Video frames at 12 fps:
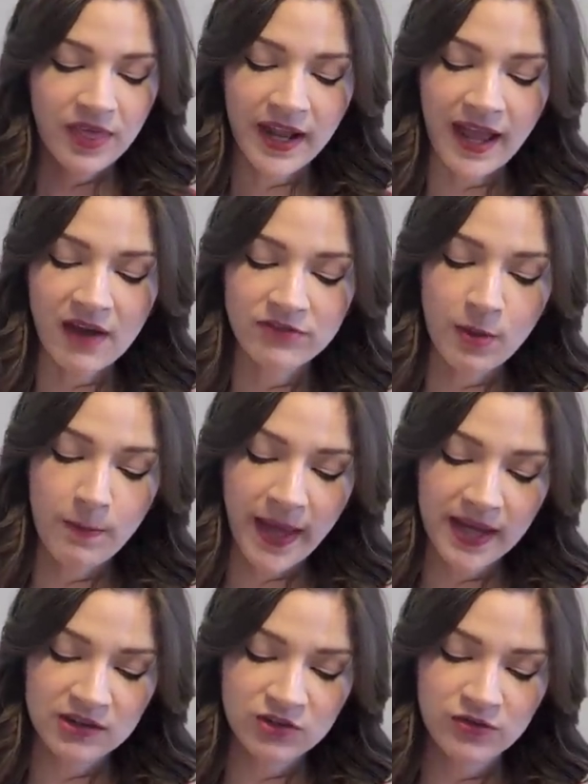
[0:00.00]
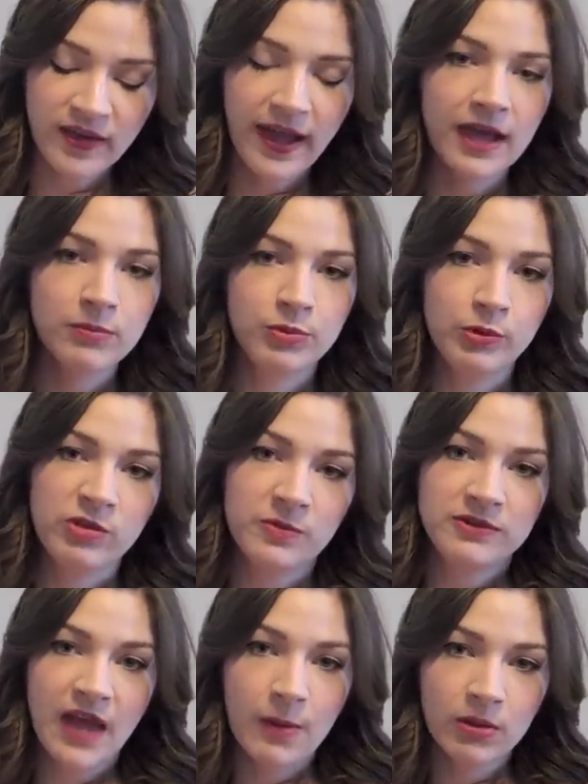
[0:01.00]
Then I have the Banish Fat Boost
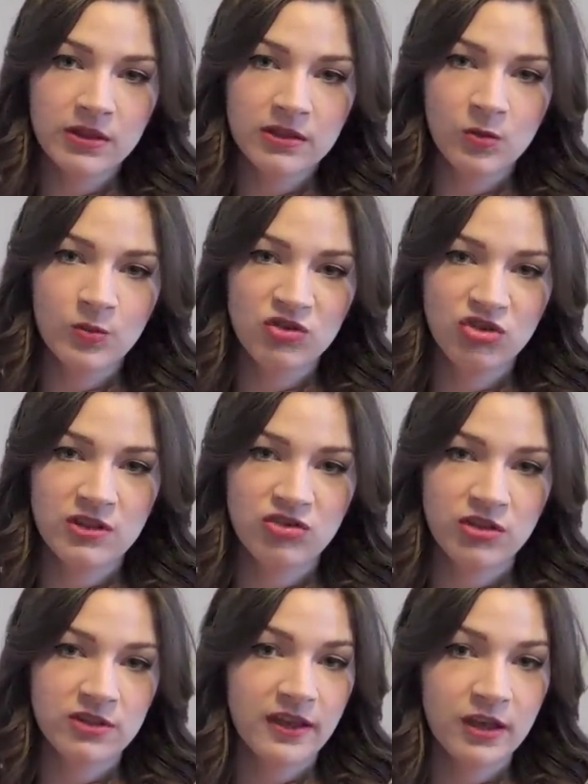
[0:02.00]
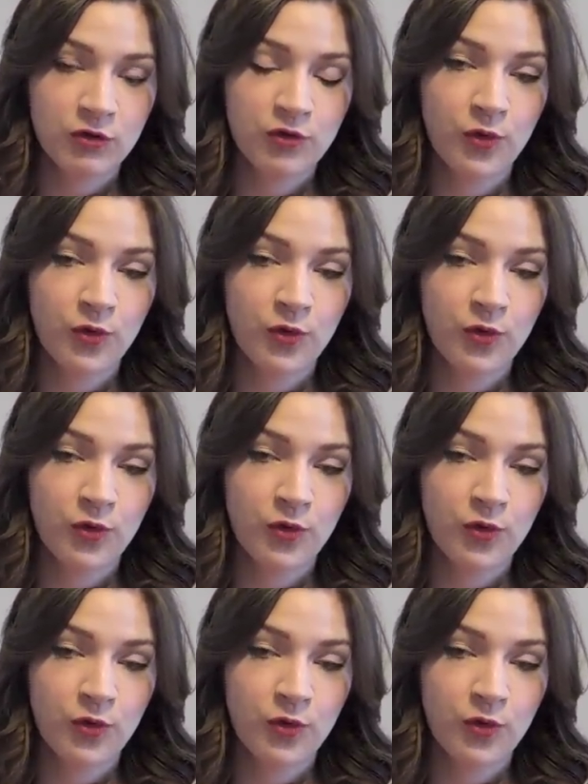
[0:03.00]
Metabolism, which is just like a